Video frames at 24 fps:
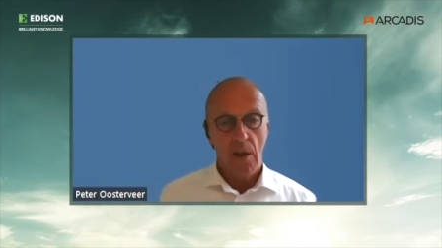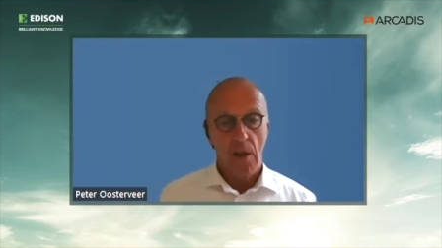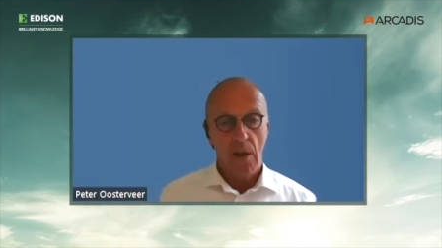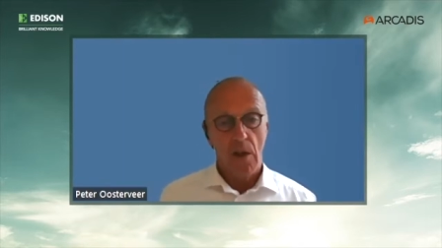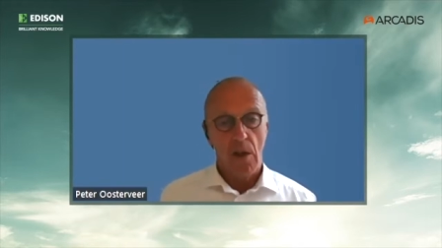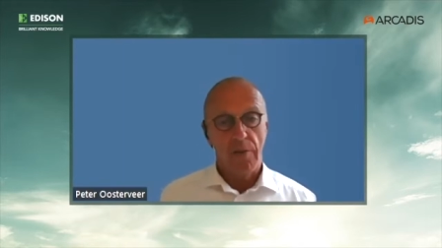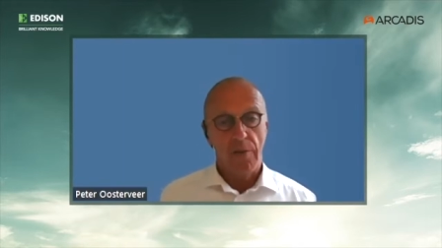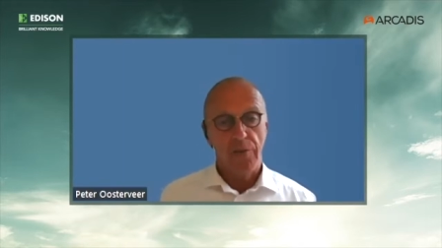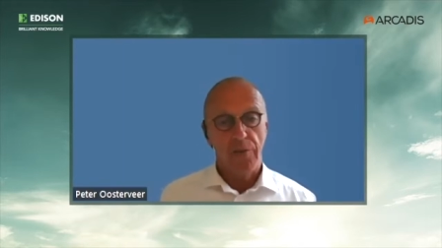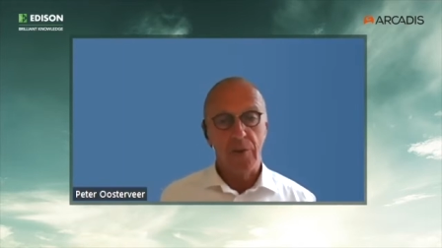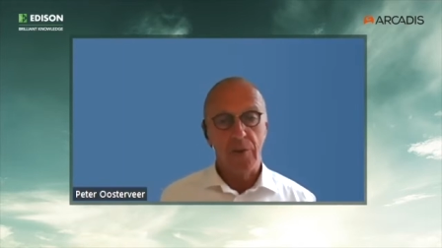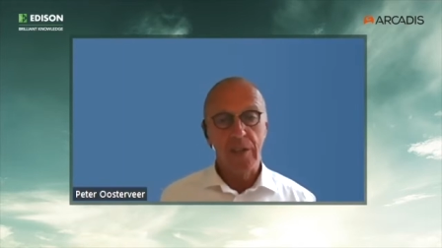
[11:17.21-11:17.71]

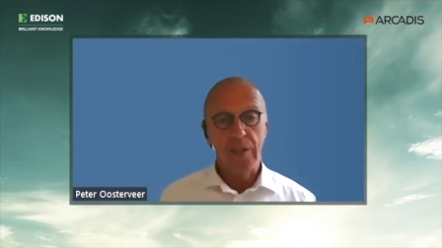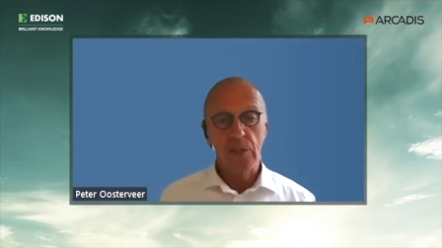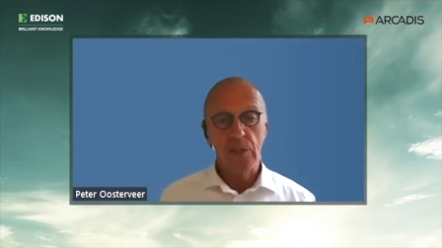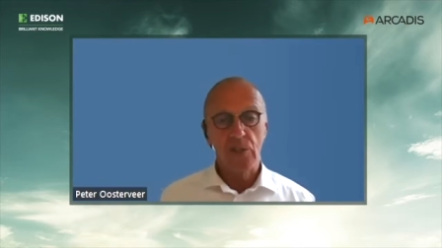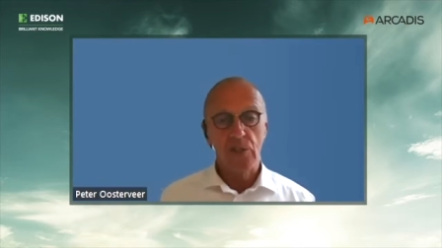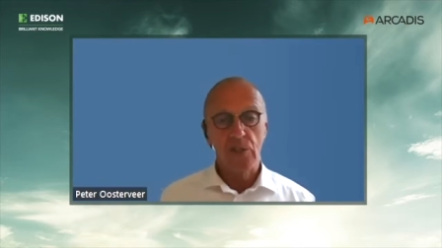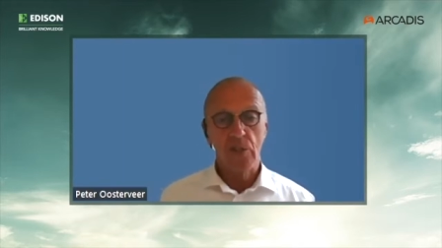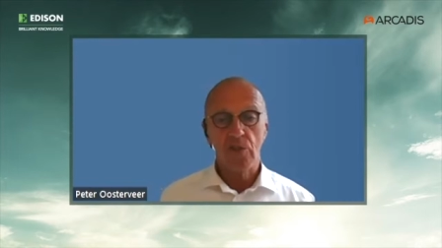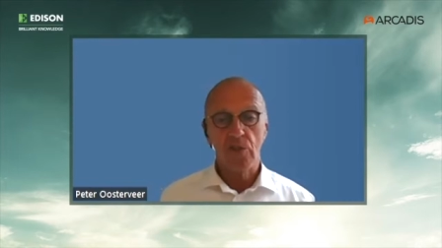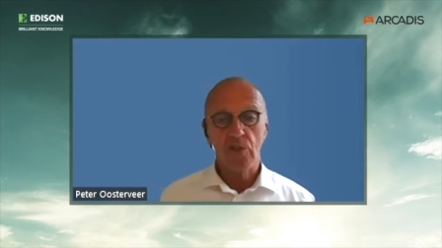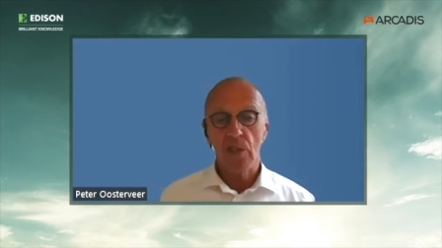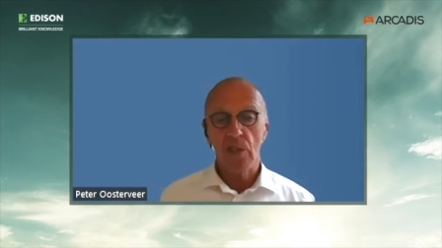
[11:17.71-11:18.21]
uh, for
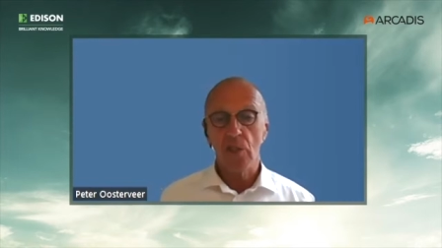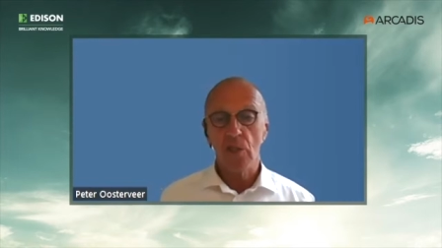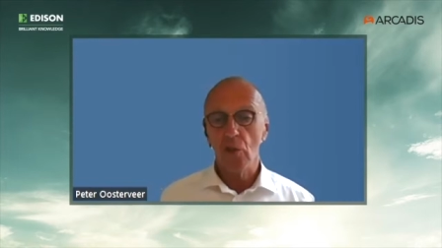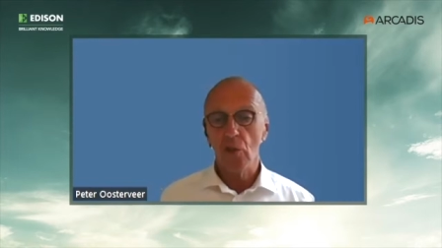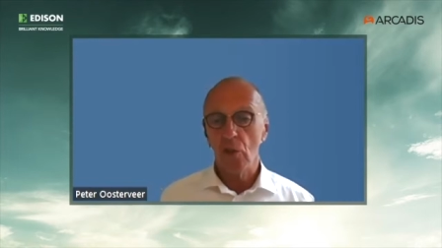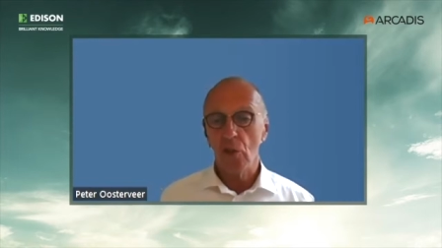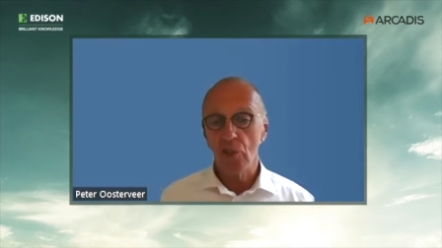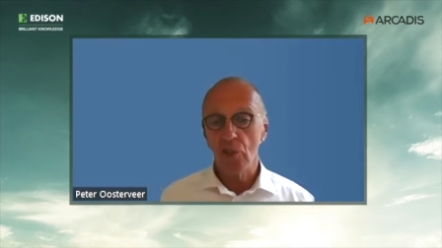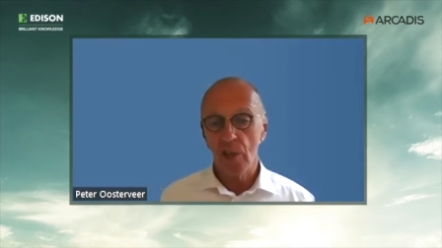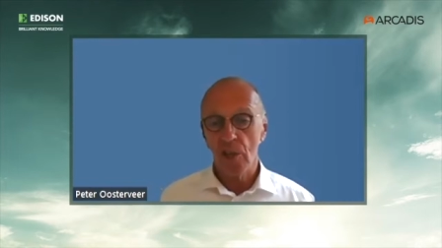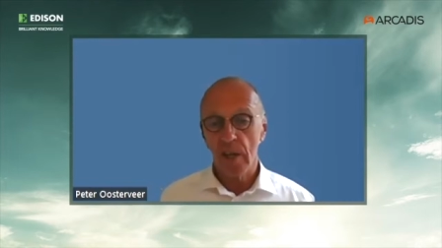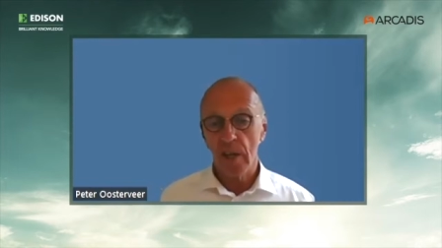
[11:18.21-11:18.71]
instance, in
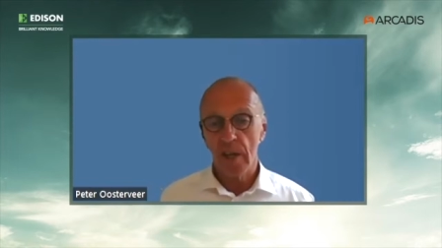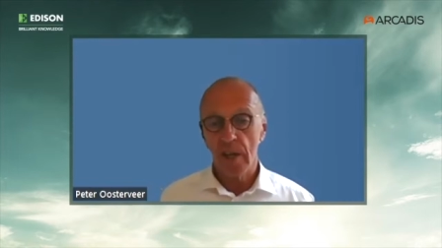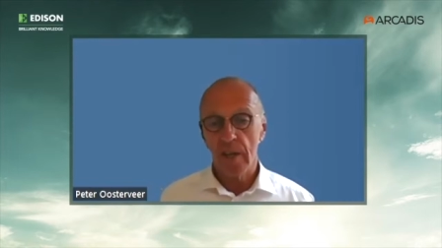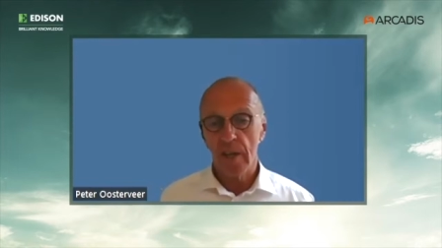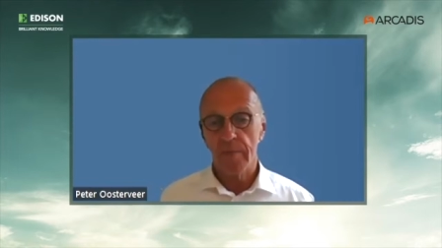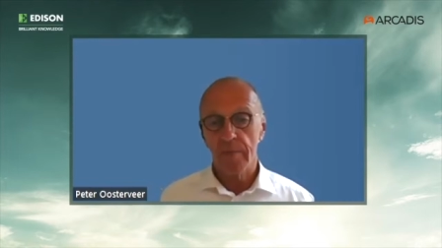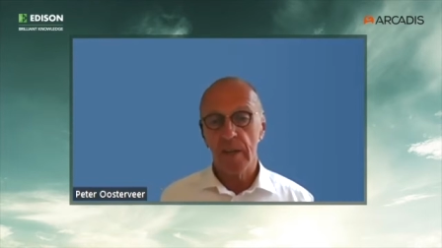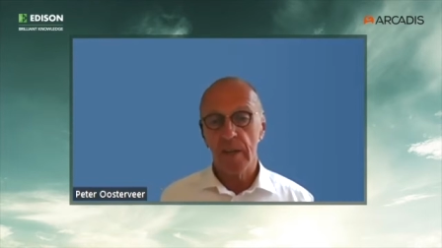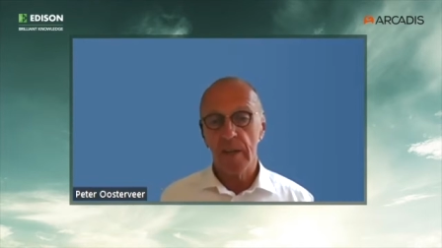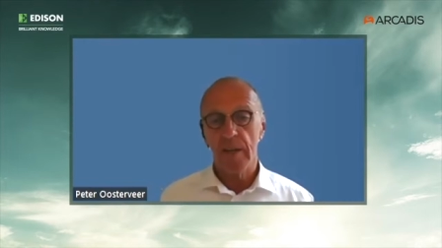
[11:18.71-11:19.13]
Georgia,